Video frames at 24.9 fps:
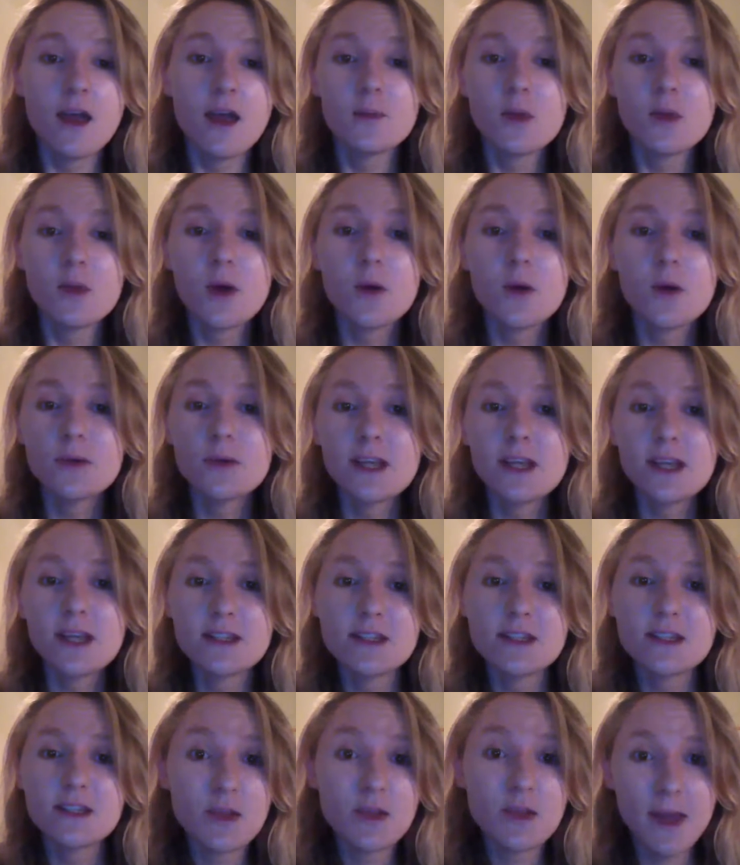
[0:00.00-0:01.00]
Not only is
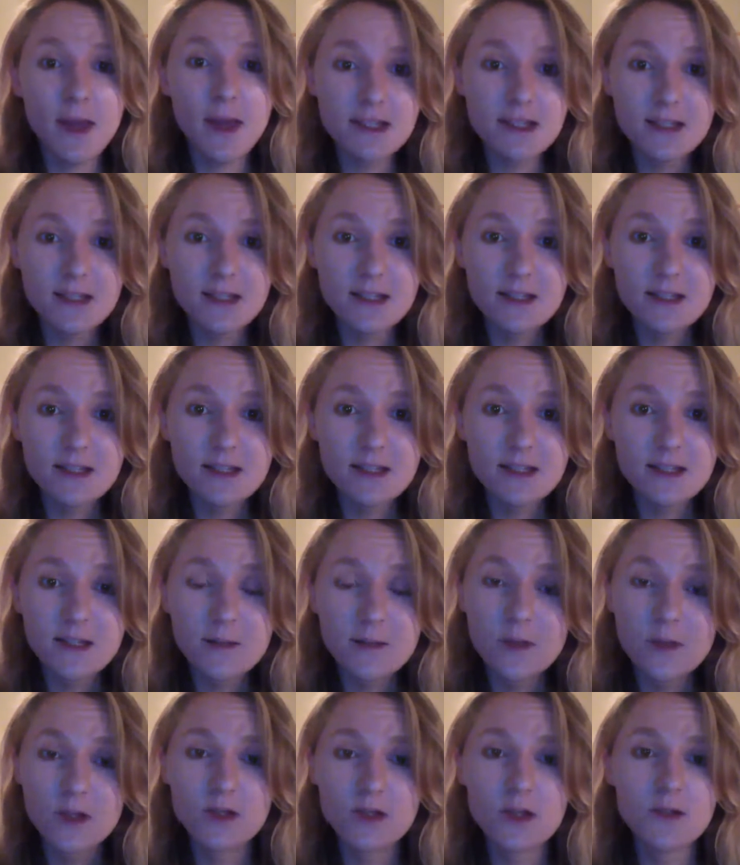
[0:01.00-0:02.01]
there the PECS system,
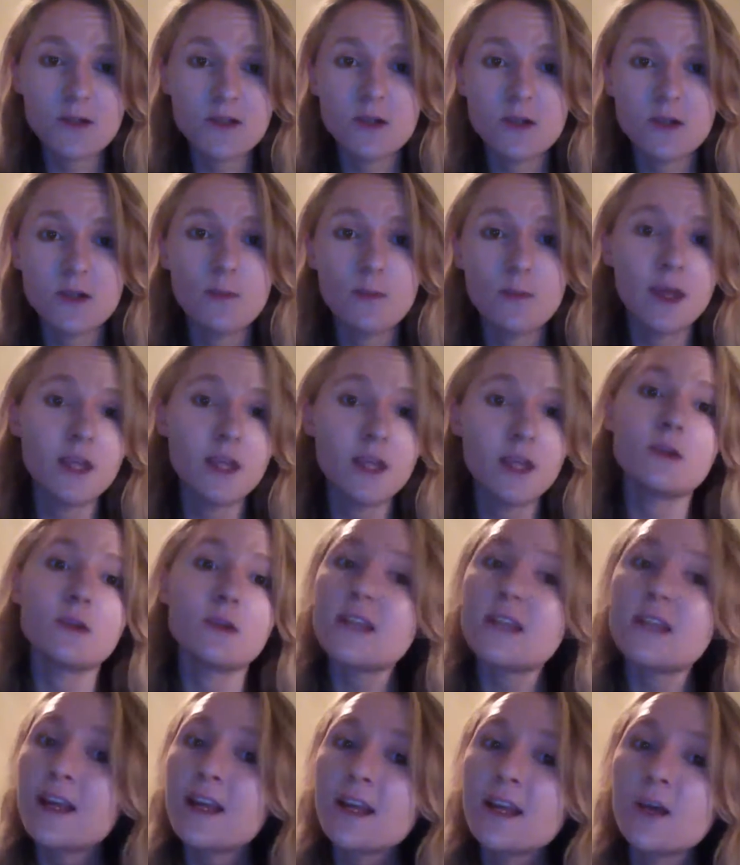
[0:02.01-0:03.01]
there's also manual
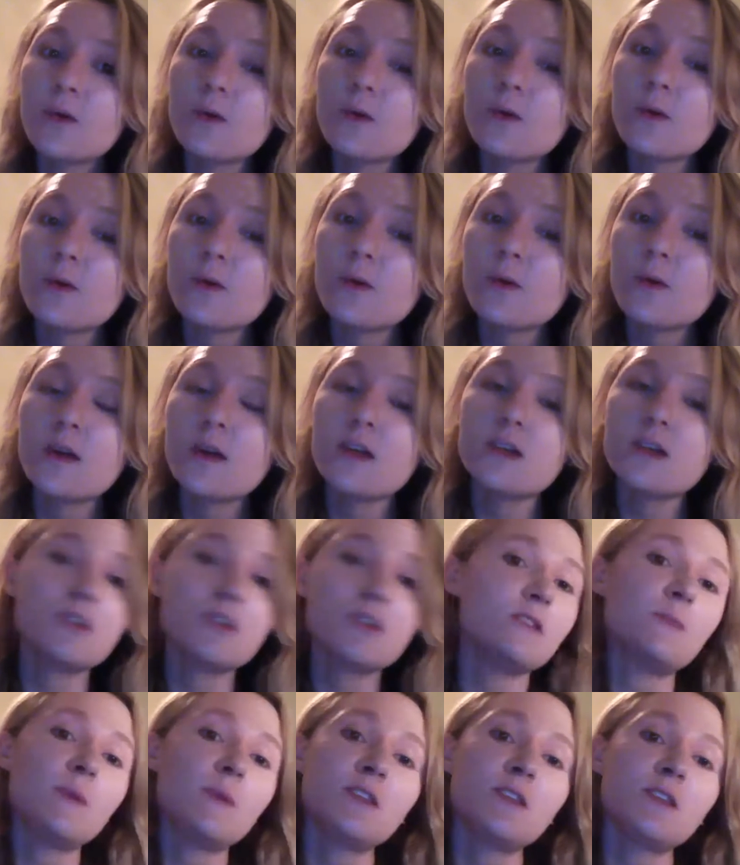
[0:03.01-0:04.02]
sign language,
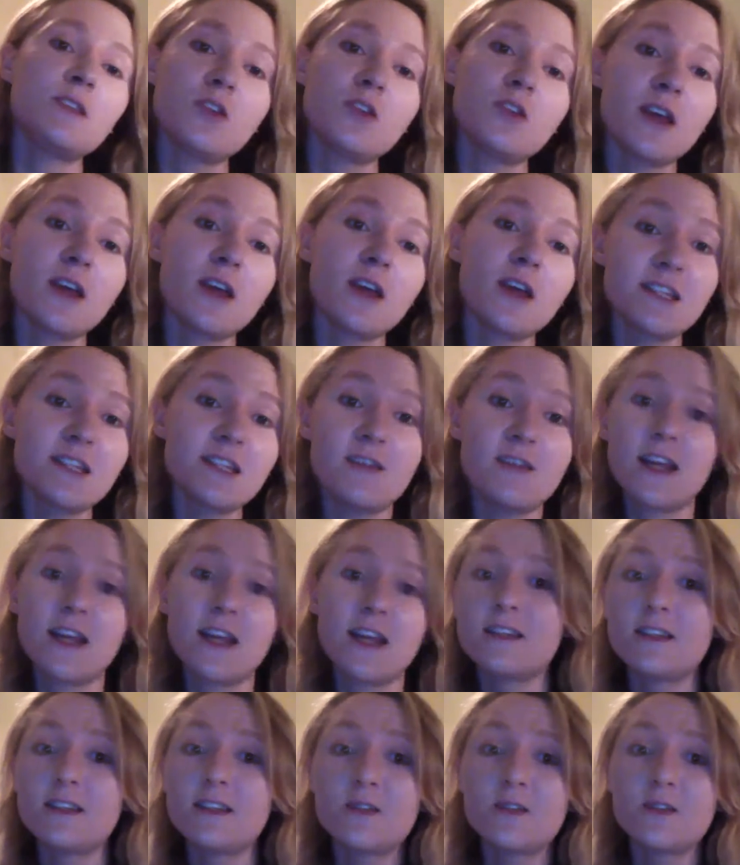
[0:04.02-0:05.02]
speech generating
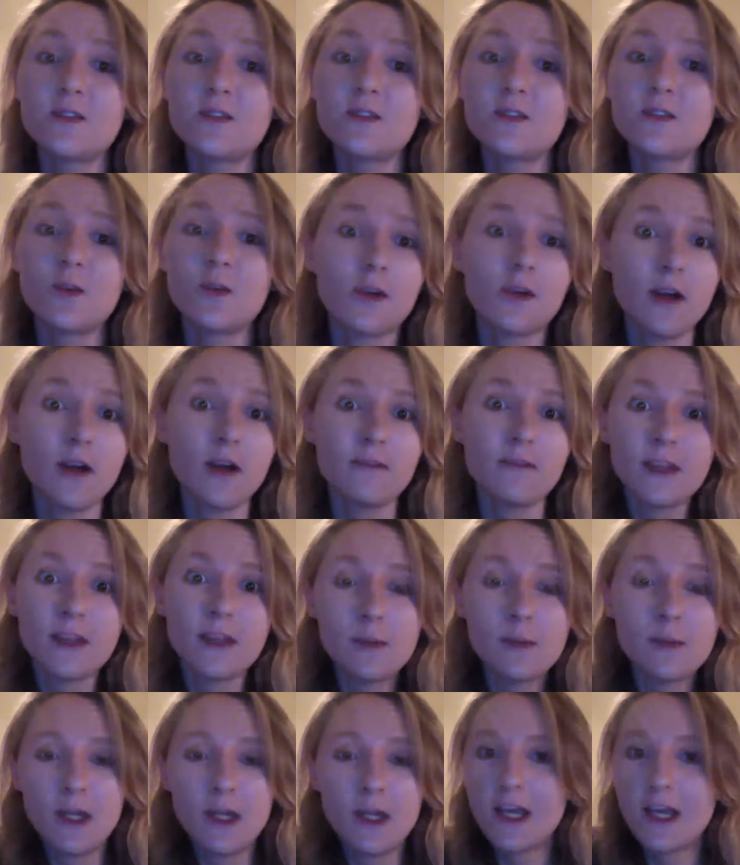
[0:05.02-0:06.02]
devices, or graphic
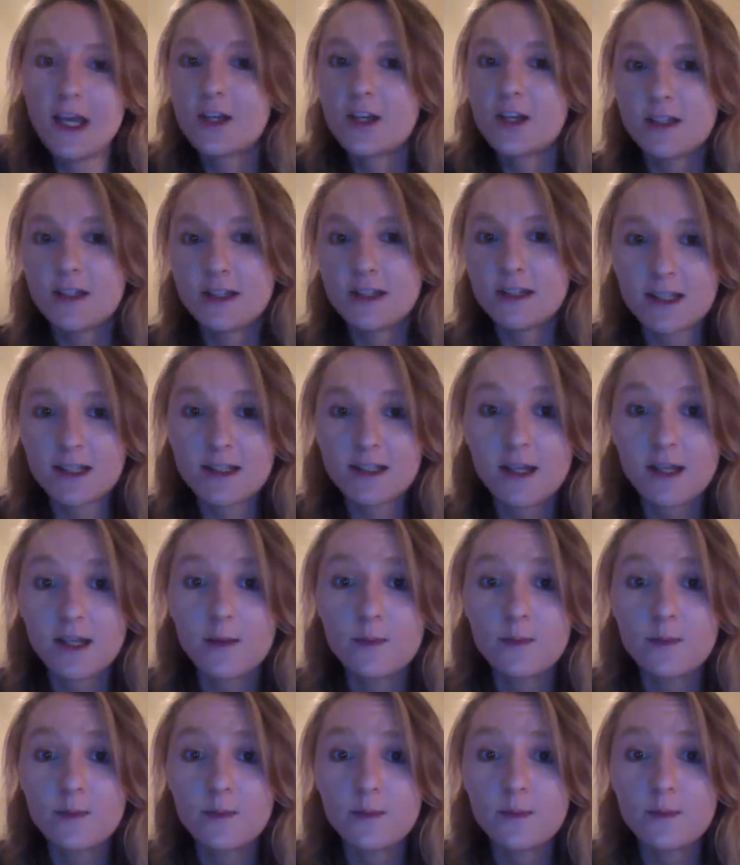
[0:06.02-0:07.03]
communication
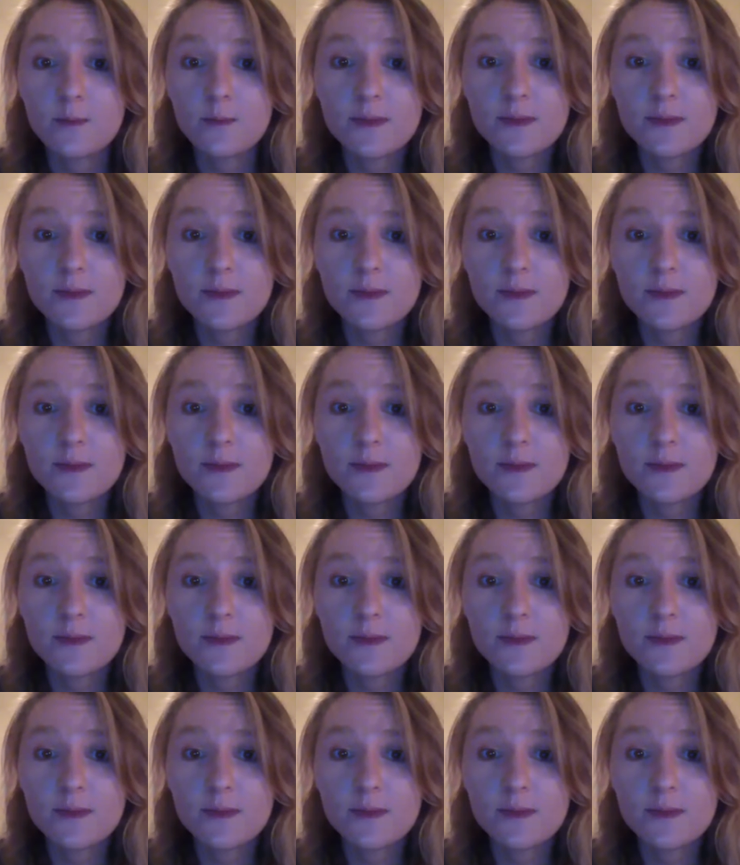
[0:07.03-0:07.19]
systems.